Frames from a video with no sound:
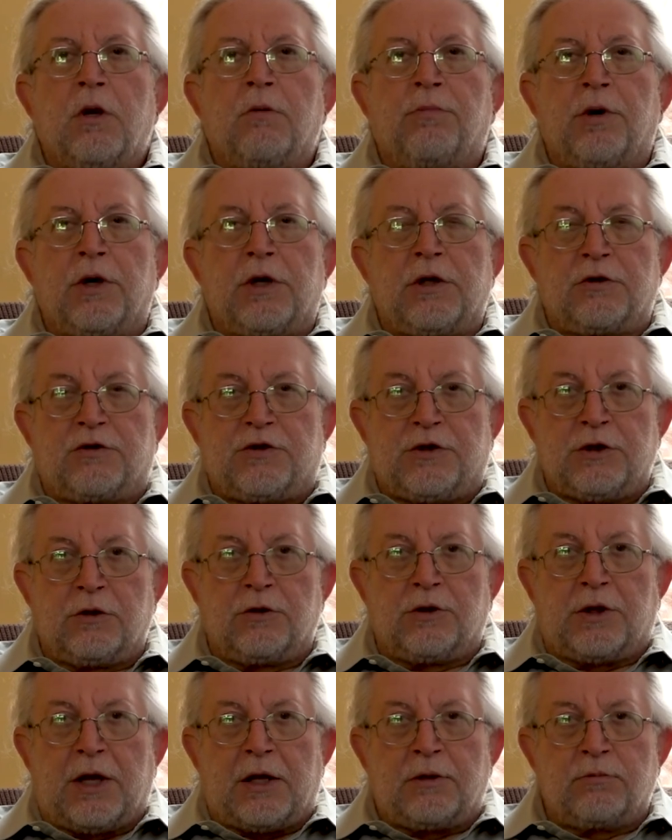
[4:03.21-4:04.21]
But until
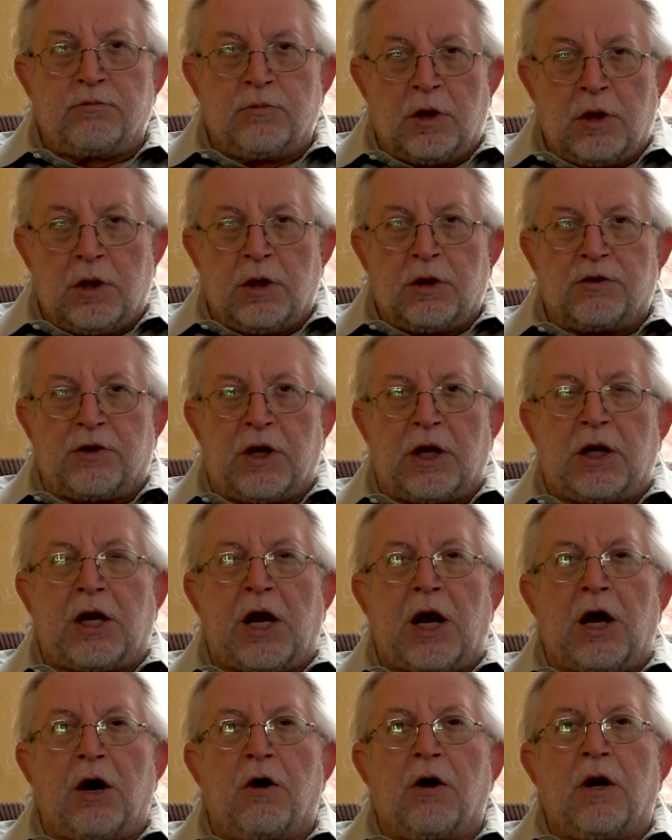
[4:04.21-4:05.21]
then, take
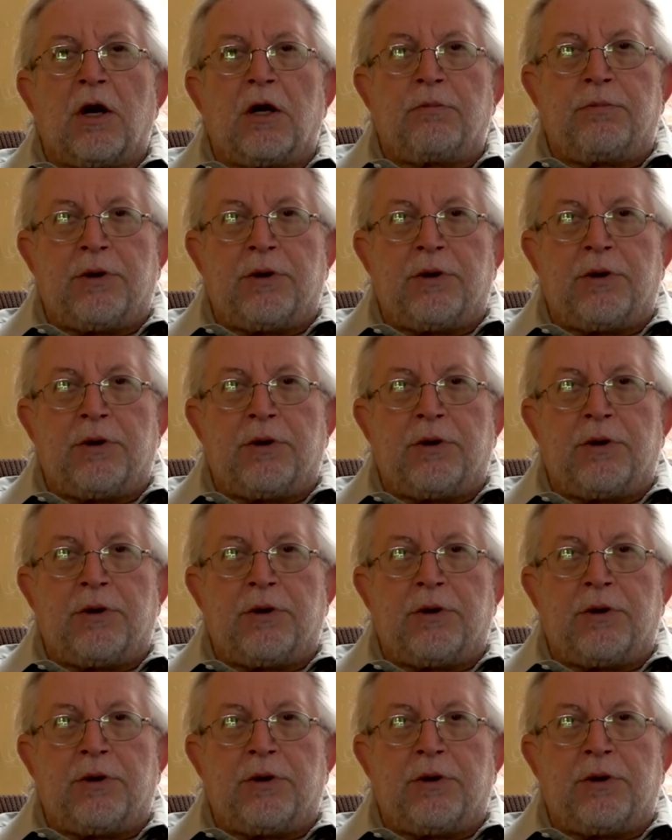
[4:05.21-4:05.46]
care and